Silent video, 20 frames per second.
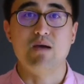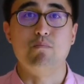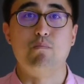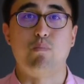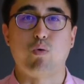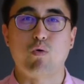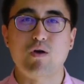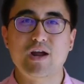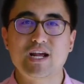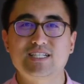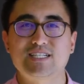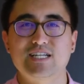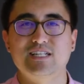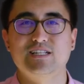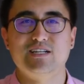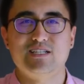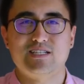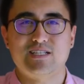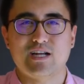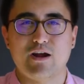
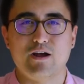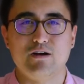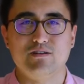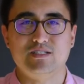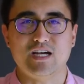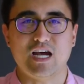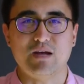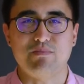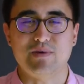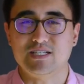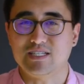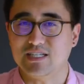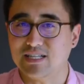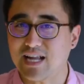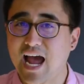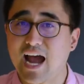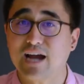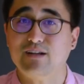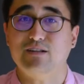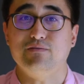embracing this stereotype as
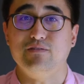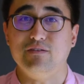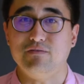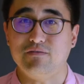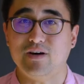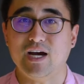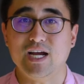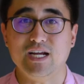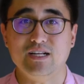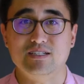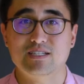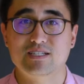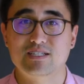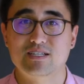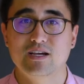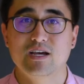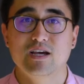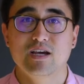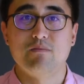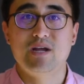an act of
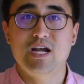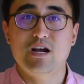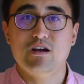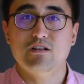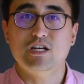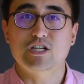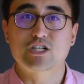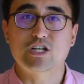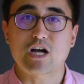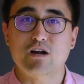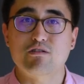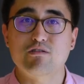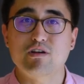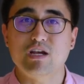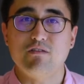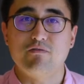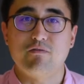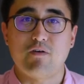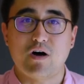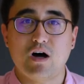defiance. From here, the
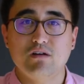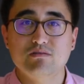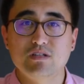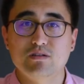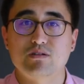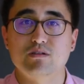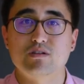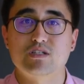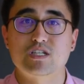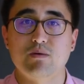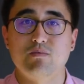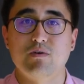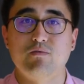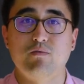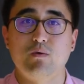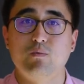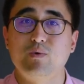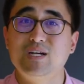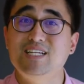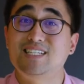genre evolved into some
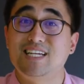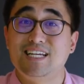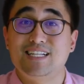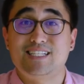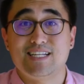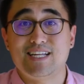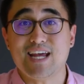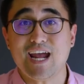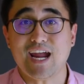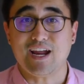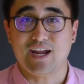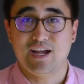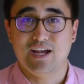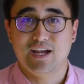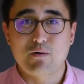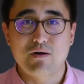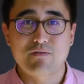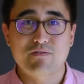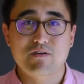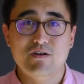of what we see today.
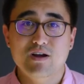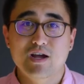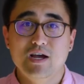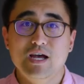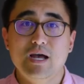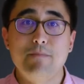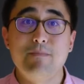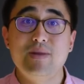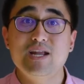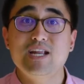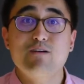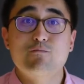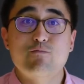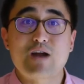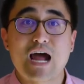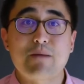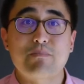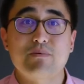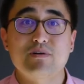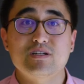However, many
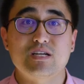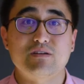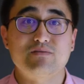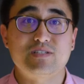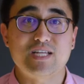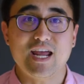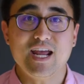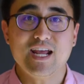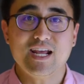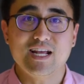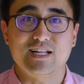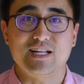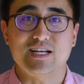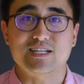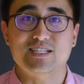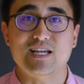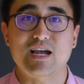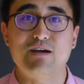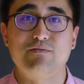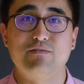rappers have taken
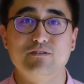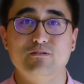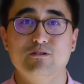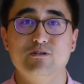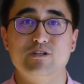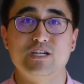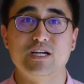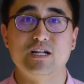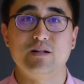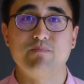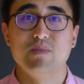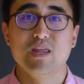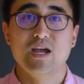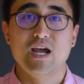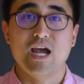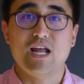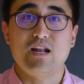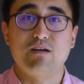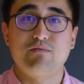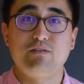this evolution
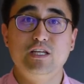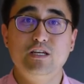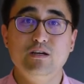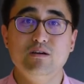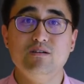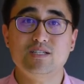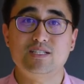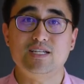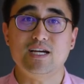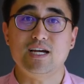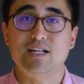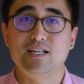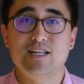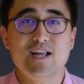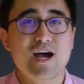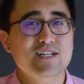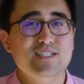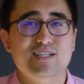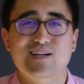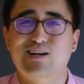and have used
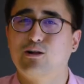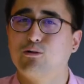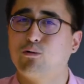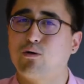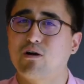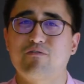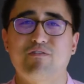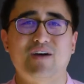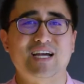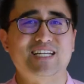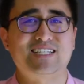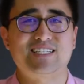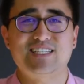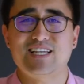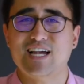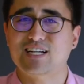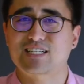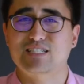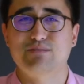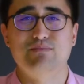it not to glorify
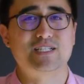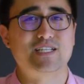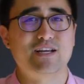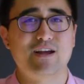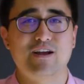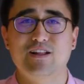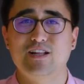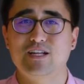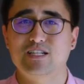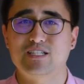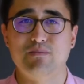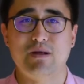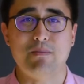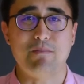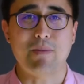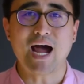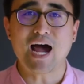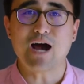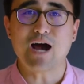sex, materialism, and